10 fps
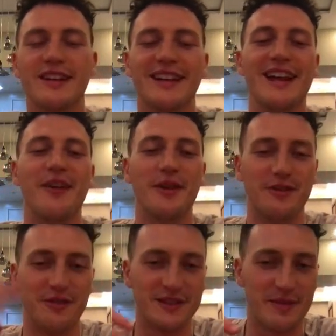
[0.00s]
Again, I went
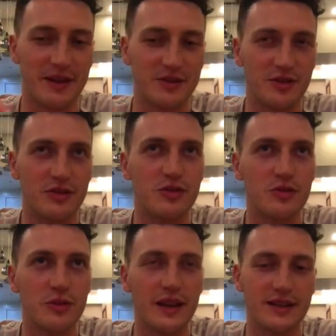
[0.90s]
through this about
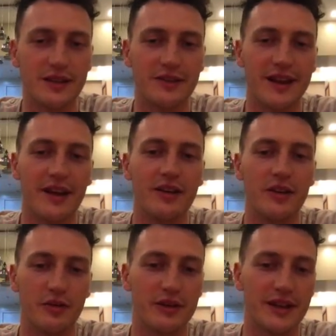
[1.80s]
2 days ago now,
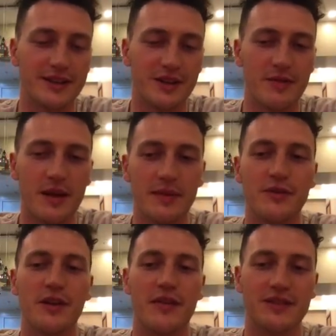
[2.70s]
3 days ago maybe,
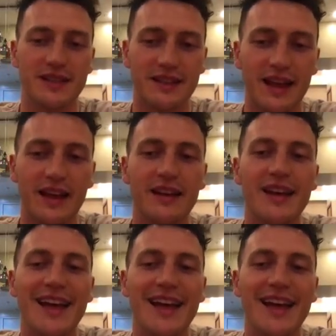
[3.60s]
if you haven't seen that,